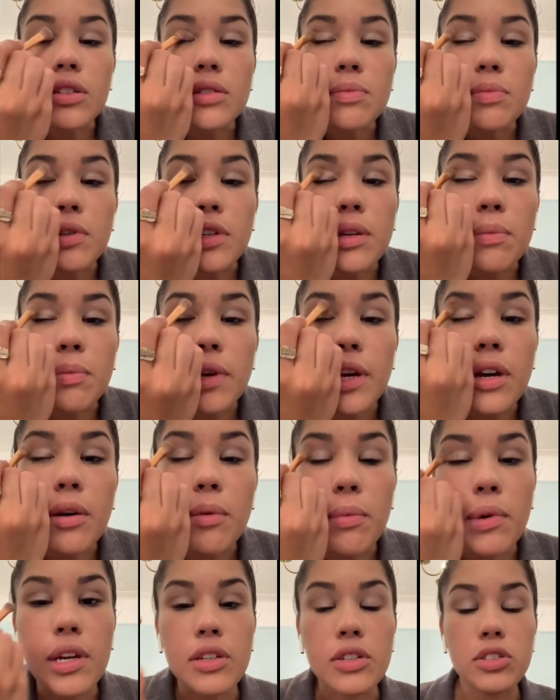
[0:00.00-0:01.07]
looks pretty pale,
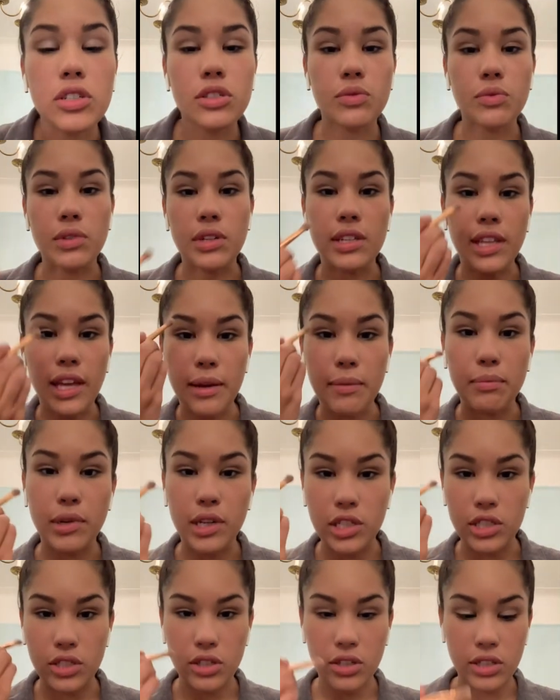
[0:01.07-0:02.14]
but you just want to like
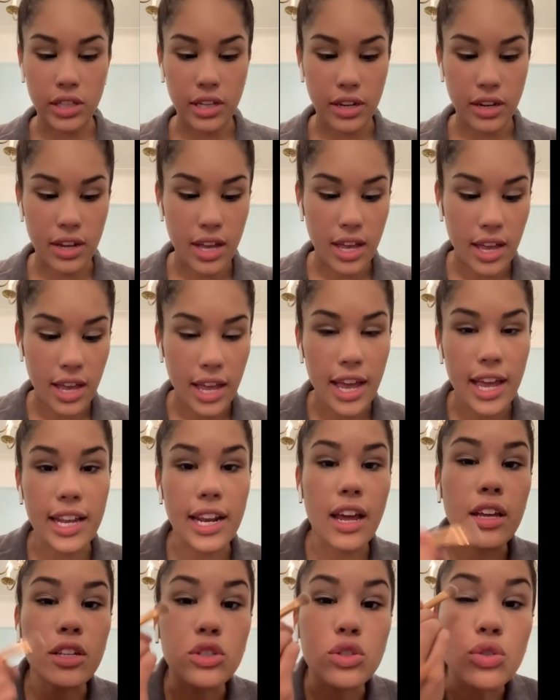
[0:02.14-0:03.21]
brush it on there. And
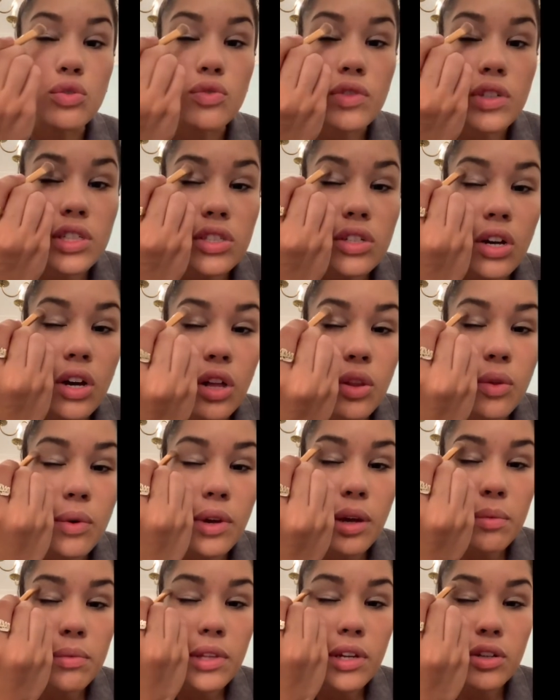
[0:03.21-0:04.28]
I do reach all the way
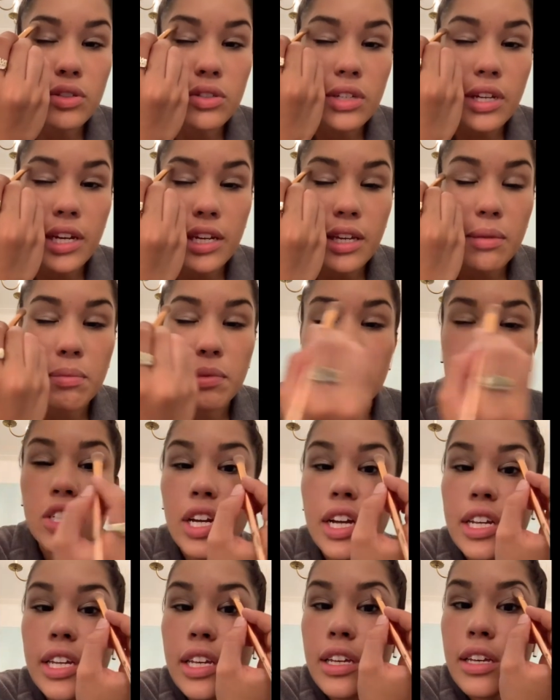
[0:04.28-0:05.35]
up there so it can be
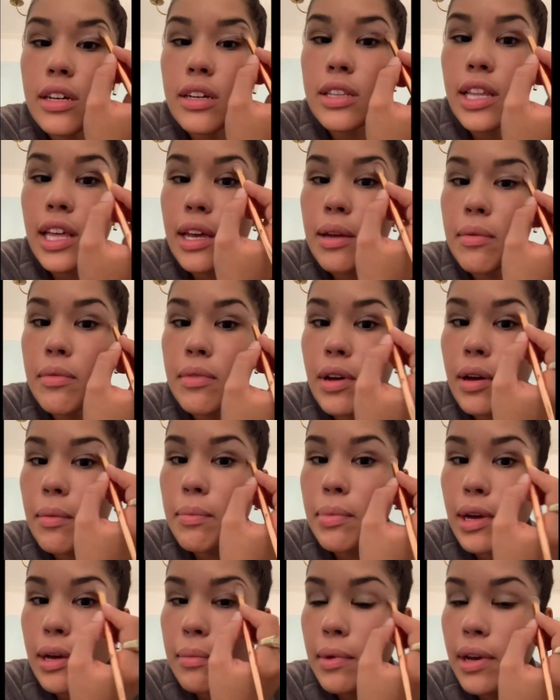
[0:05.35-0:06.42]
shiny like up
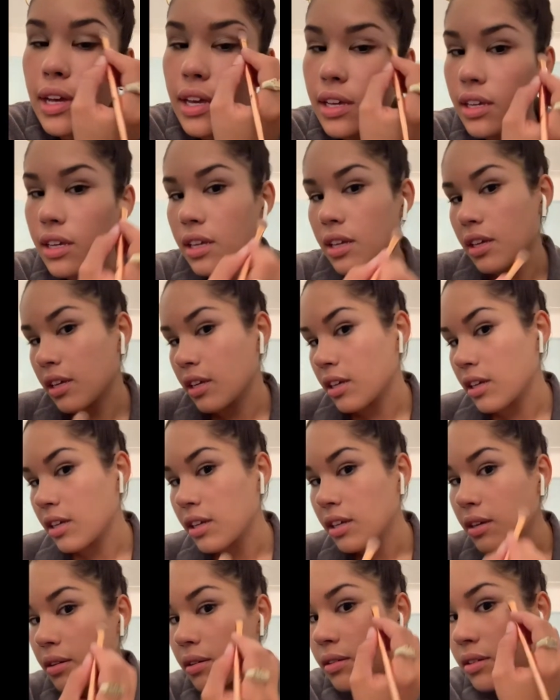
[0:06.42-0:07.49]
by my,
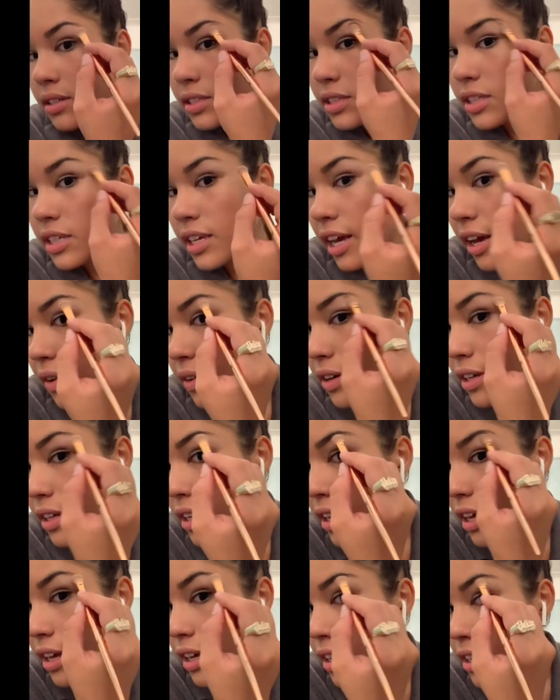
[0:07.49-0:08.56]
see how it,
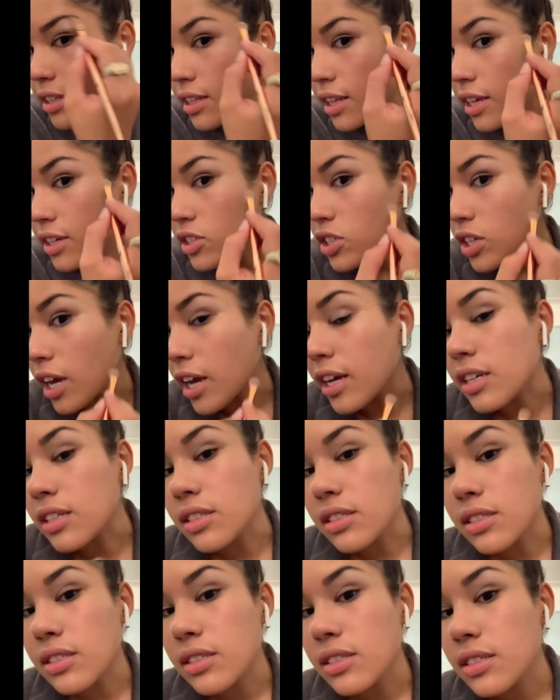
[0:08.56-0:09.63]
it like
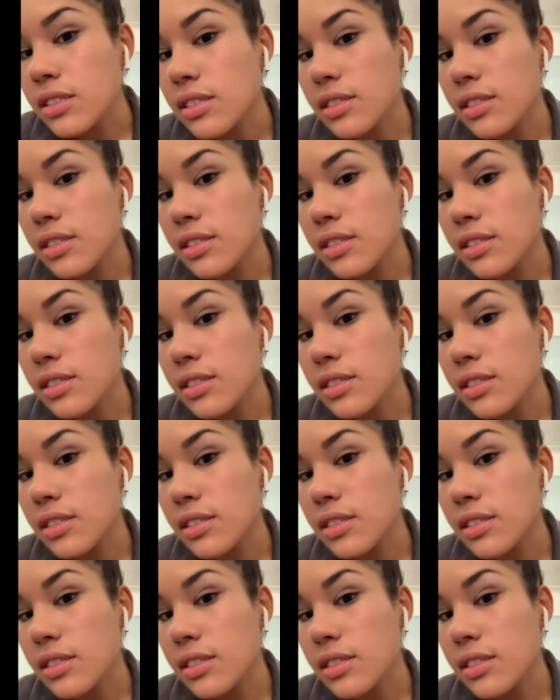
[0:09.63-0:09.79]
shines.